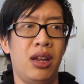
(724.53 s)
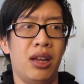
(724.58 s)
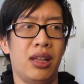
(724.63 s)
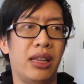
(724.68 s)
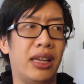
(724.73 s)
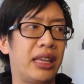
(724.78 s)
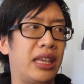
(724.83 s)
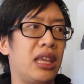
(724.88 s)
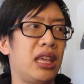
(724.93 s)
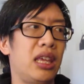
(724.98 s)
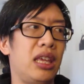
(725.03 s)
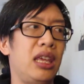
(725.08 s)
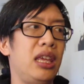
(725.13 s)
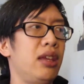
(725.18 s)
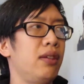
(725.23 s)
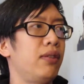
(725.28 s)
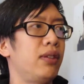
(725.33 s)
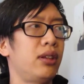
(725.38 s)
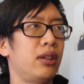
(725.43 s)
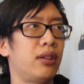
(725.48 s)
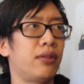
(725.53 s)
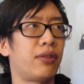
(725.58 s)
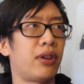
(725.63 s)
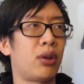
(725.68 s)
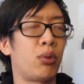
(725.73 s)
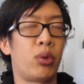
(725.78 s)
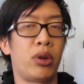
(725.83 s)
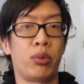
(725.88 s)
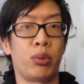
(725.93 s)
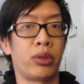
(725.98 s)
Like, even if I
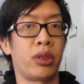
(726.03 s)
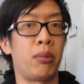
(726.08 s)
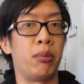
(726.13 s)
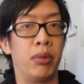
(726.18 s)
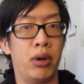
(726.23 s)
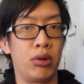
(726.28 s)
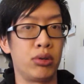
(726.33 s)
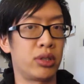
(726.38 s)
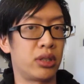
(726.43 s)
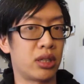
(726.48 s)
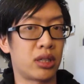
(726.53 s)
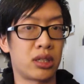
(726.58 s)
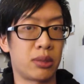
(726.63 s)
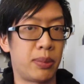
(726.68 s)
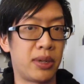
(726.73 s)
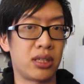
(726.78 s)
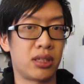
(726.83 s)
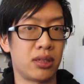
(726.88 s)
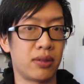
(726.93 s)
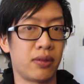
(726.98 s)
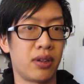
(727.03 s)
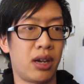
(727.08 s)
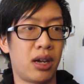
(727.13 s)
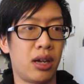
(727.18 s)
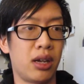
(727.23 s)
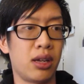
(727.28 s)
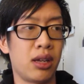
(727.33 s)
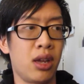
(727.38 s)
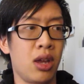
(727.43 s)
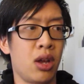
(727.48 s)
went with the most expensive
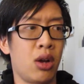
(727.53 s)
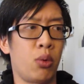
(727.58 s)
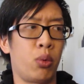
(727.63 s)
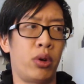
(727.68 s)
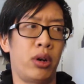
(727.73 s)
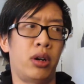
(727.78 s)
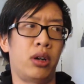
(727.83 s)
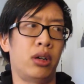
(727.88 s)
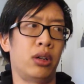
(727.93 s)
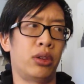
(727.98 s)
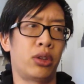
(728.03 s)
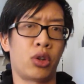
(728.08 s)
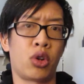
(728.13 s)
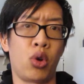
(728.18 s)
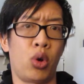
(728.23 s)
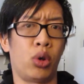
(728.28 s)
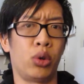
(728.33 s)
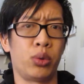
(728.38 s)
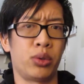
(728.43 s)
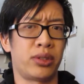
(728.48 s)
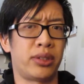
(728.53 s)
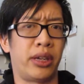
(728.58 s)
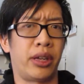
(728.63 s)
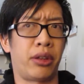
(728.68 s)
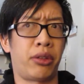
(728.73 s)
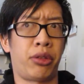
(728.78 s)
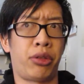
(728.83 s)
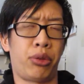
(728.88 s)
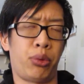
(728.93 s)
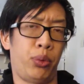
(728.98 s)
guy, where the gold was like
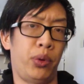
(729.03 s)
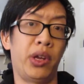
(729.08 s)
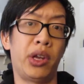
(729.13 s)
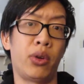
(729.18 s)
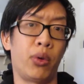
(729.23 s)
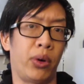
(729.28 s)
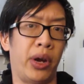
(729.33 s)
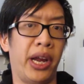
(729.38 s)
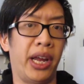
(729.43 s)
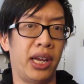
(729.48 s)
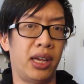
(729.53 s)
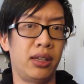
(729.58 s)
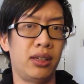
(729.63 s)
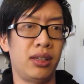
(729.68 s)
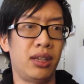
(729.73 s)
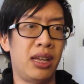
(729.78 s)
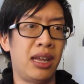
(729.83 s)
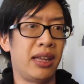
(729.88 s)
$3,000,